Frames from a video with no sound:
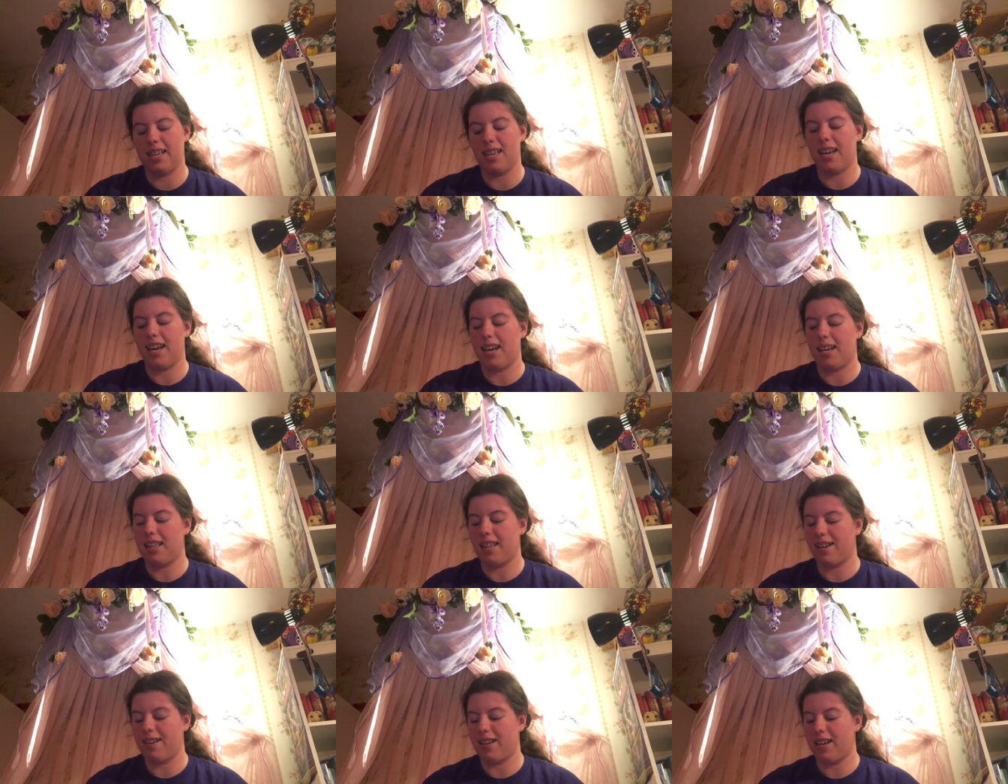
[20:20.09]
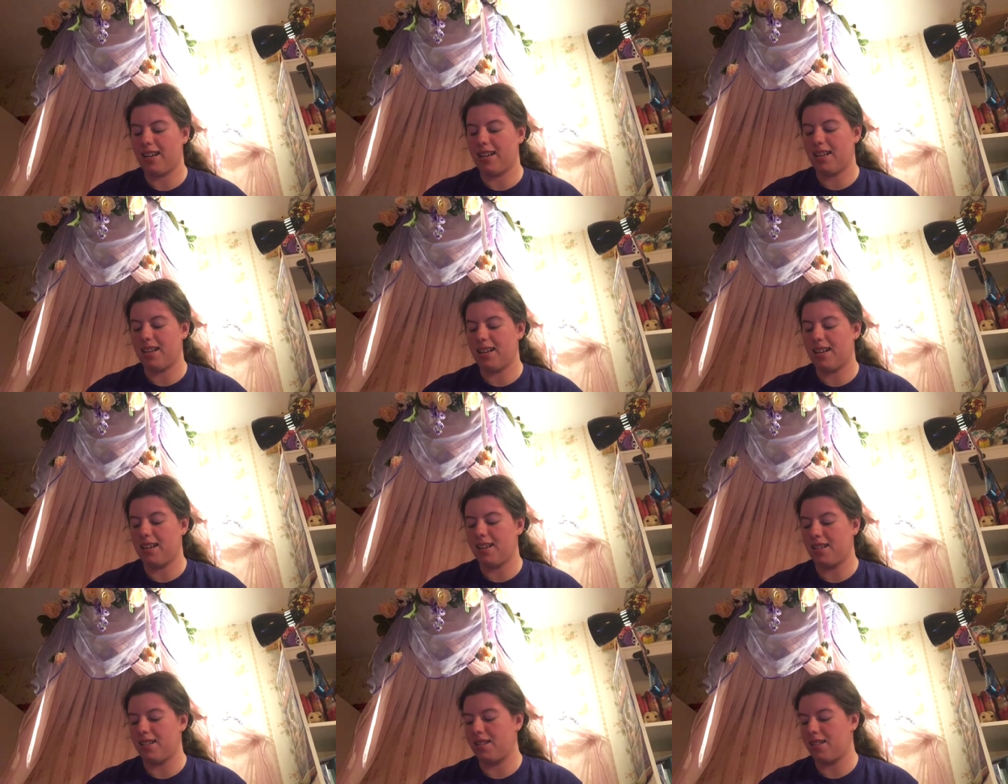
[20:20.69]
Yay, there
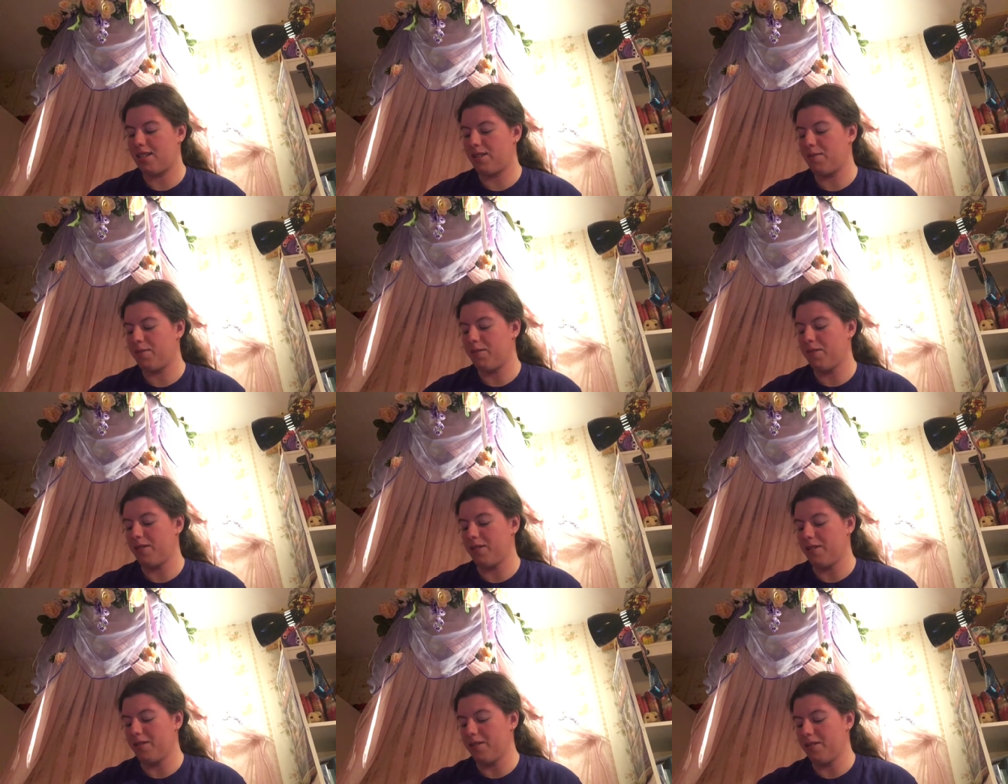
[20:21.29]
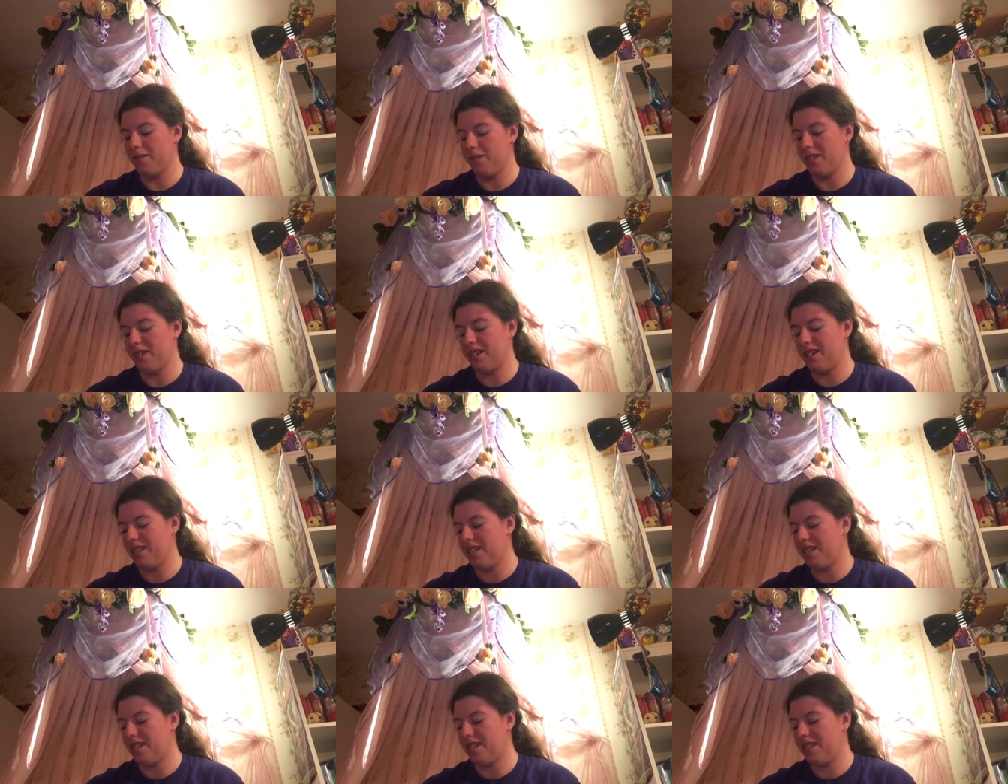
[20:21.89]
it is. Woohoo!